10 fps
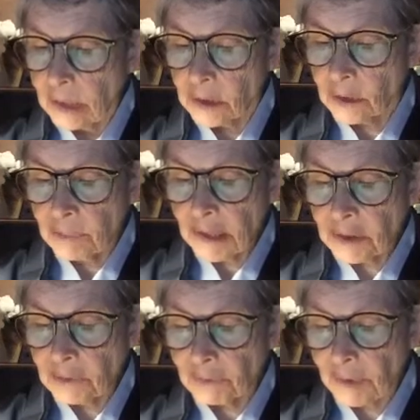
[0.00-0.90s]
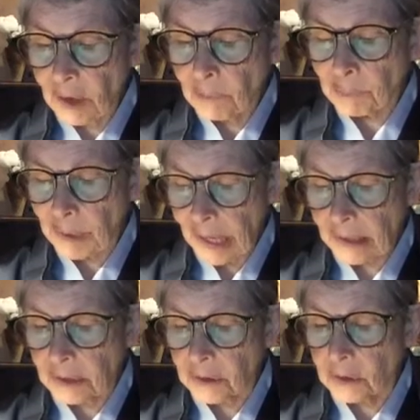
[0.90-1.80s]
So much of our
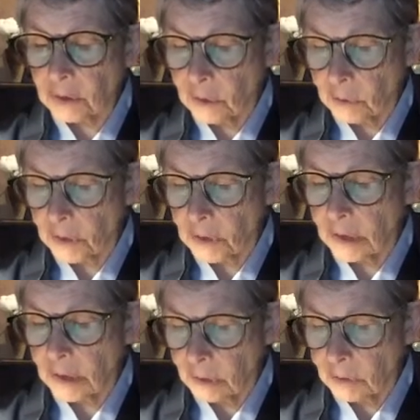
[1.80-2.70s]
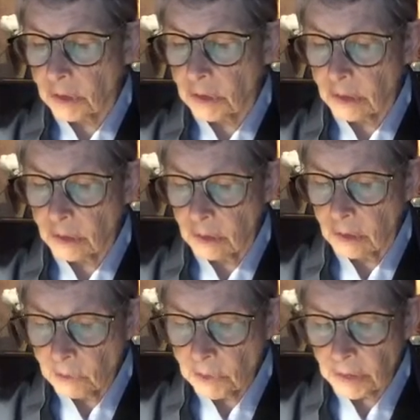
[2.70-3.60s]
practice is noticing
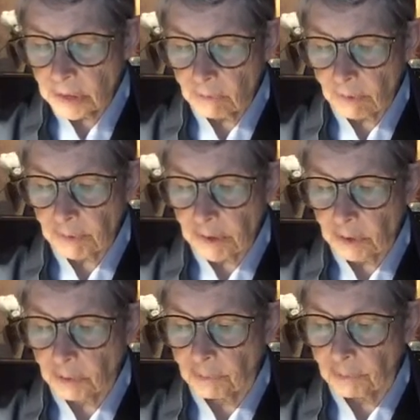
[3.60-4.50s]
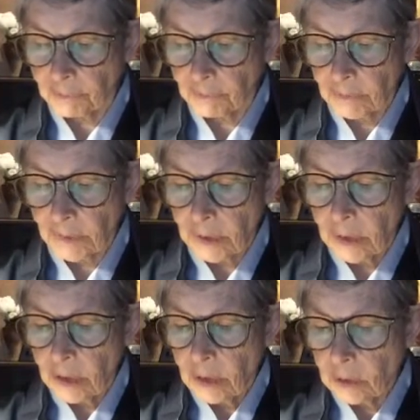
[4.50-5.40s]
what we do.
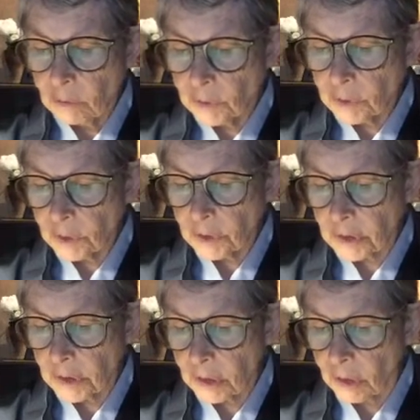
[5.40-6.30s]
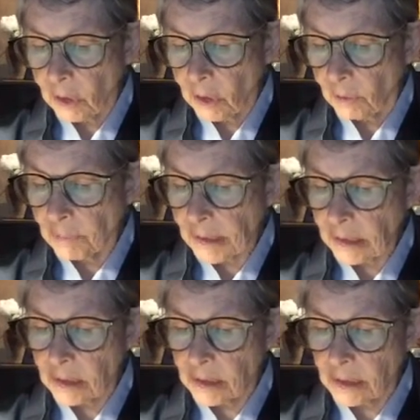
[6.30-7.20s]
You won't notice it all
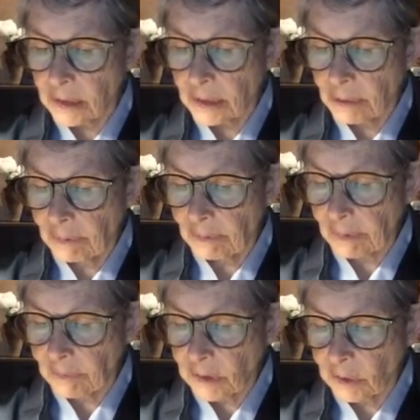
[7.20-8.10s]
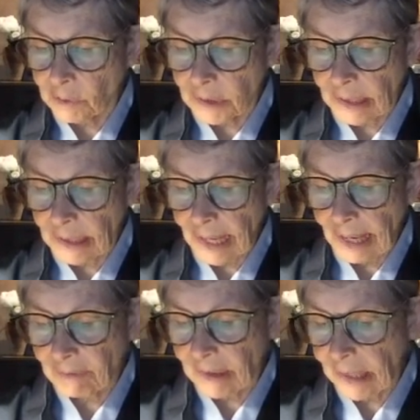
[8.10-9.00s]
because some of it we don't yet
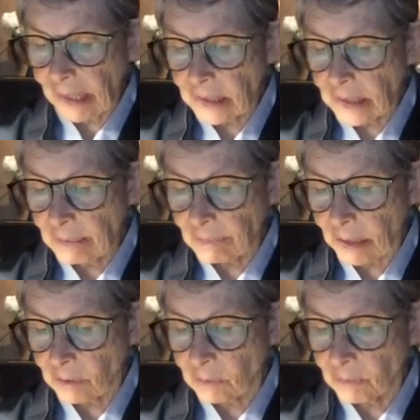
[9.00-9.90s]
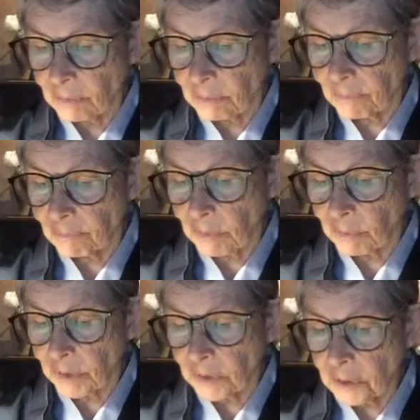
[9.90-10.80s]
have any idea about, but
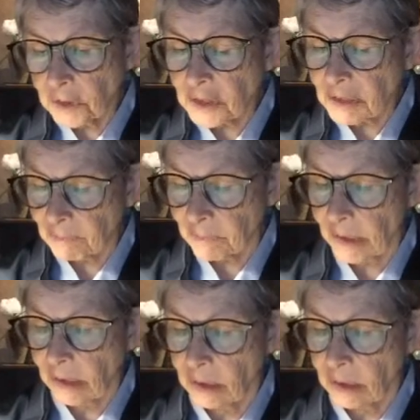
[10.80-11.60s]
we'll notice something.